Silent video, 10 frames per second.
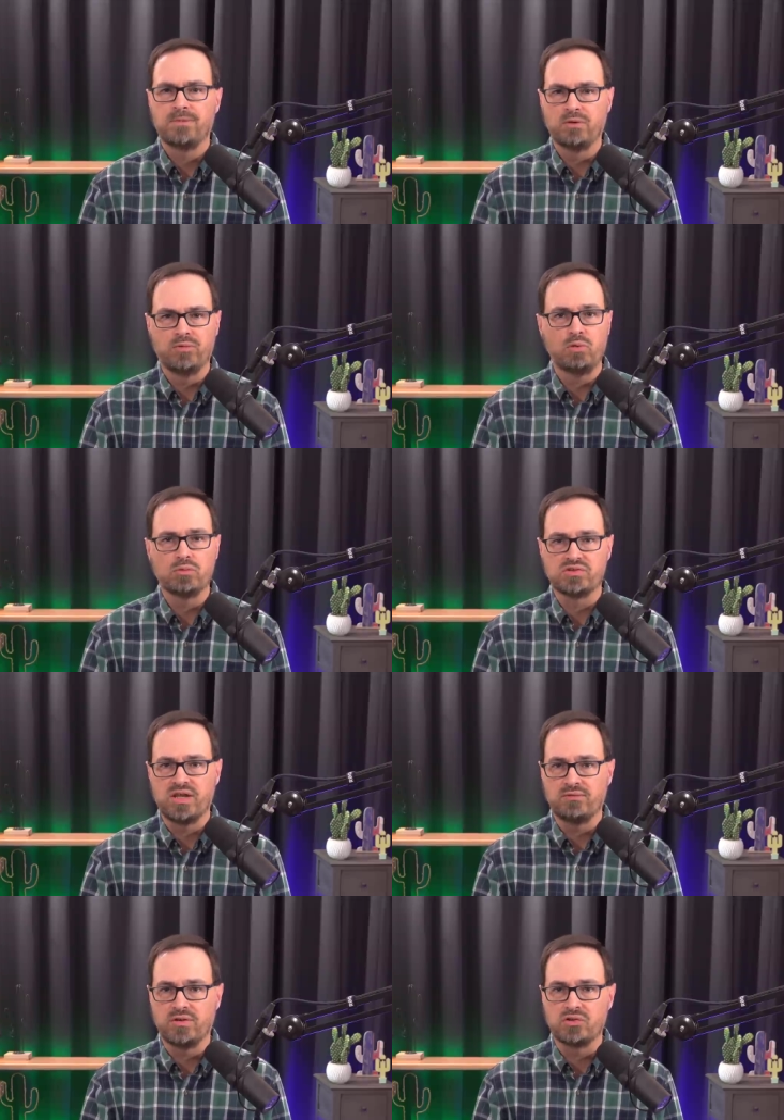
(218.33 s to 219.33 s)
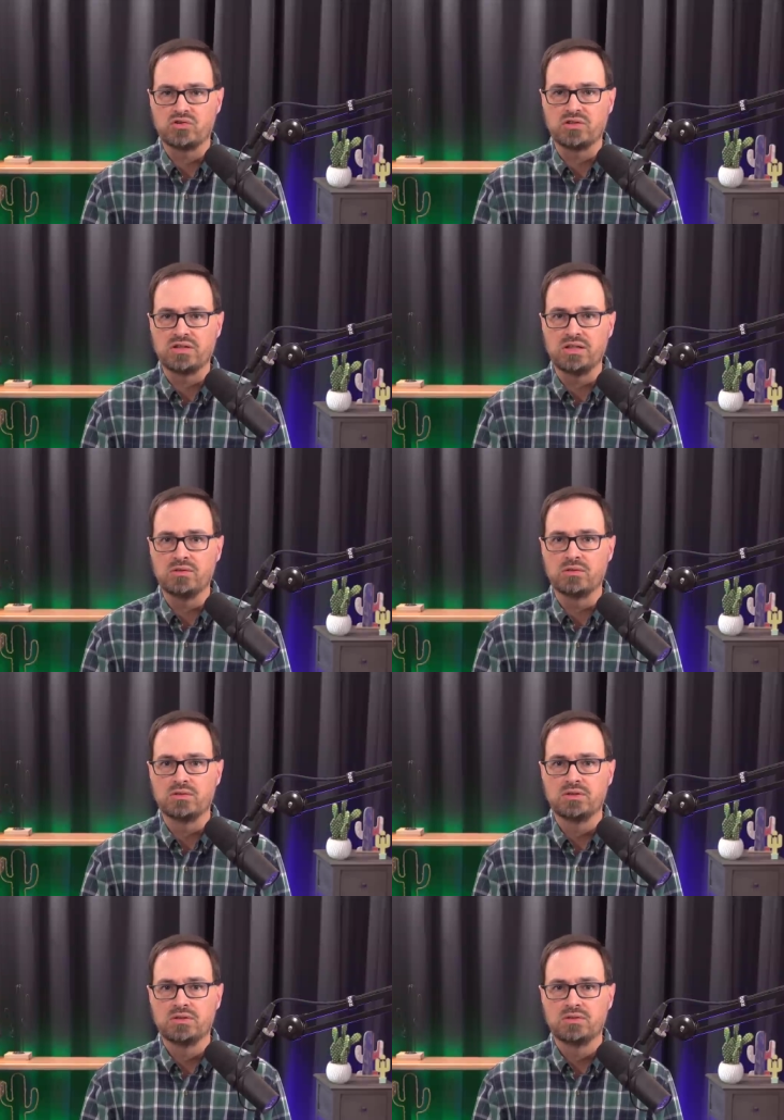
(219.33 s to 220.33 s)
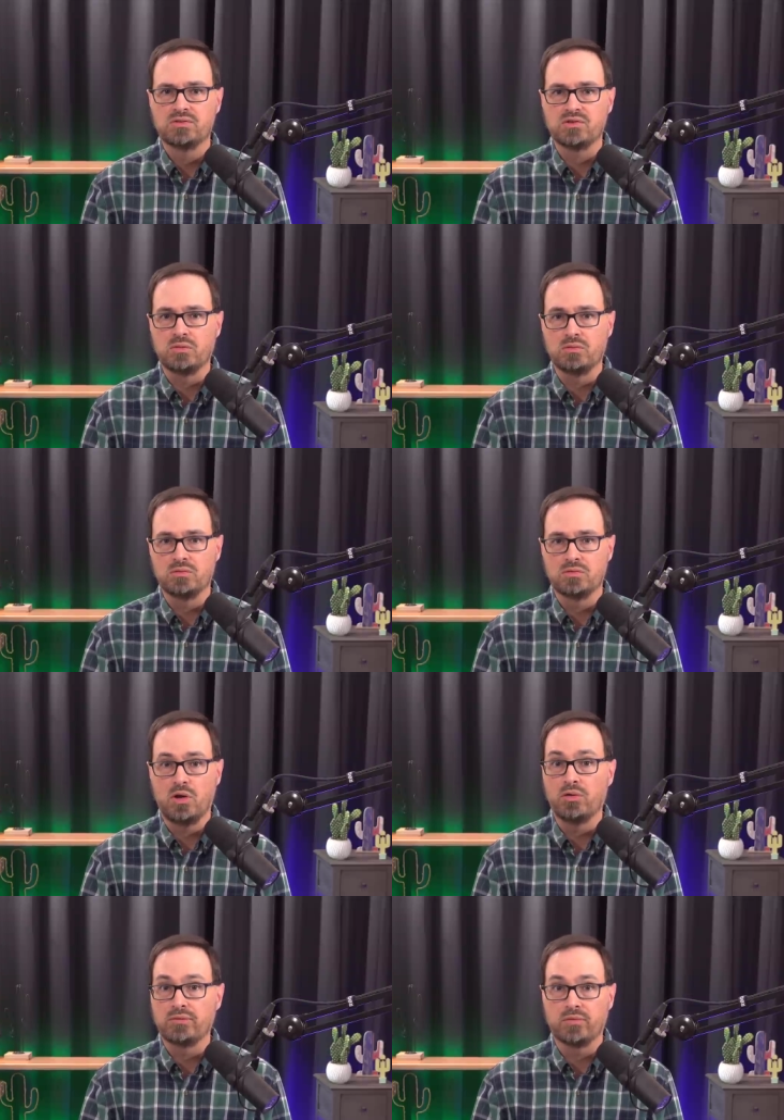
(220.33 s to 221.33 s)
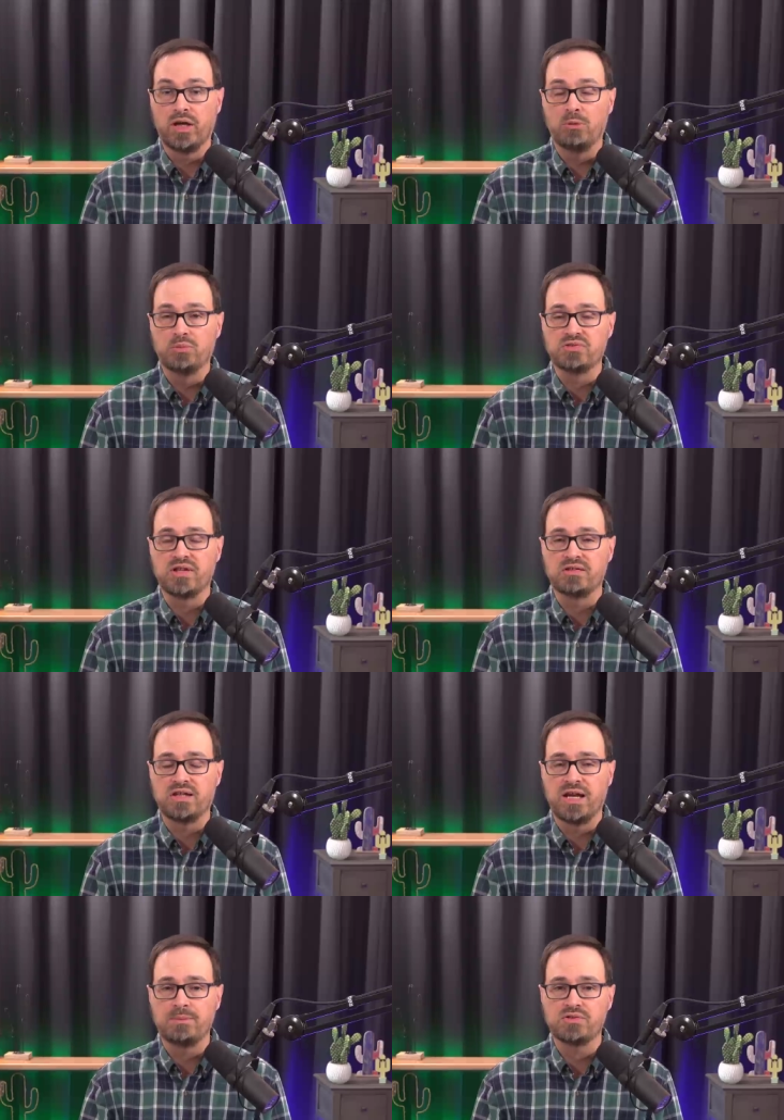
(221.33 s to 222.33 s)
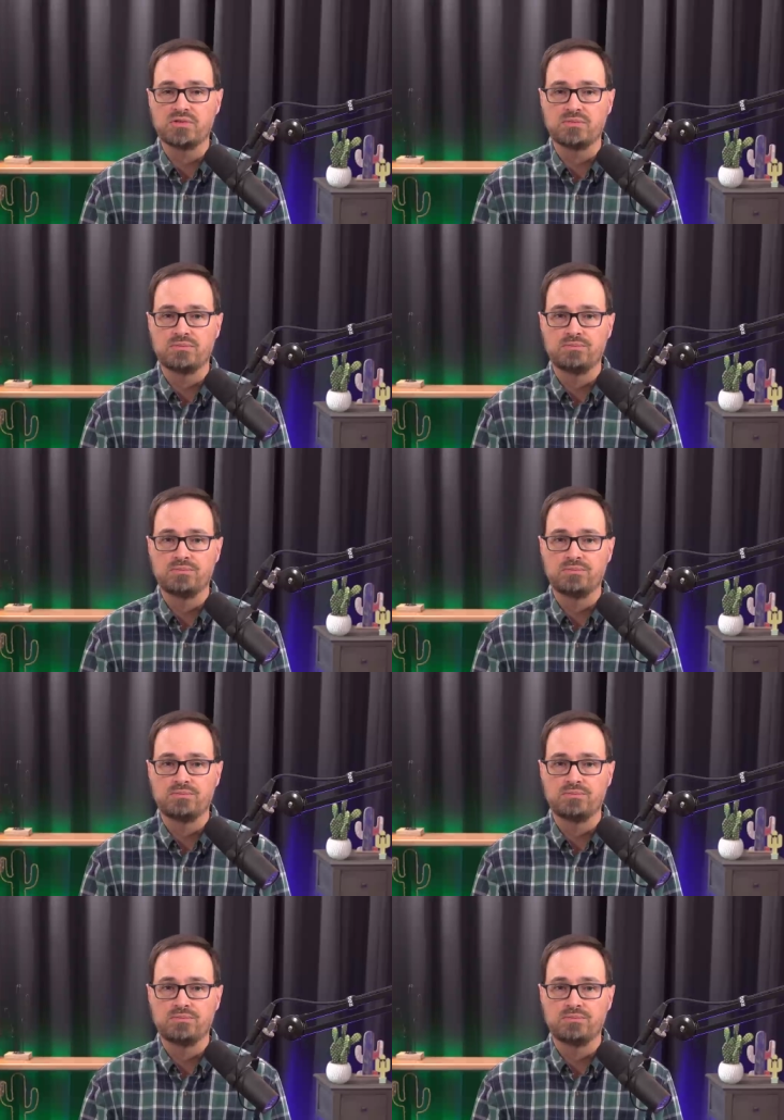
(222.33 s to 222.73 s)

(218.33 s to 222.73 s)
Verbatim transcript: The phone was not functioning either, so calling for help was not an option.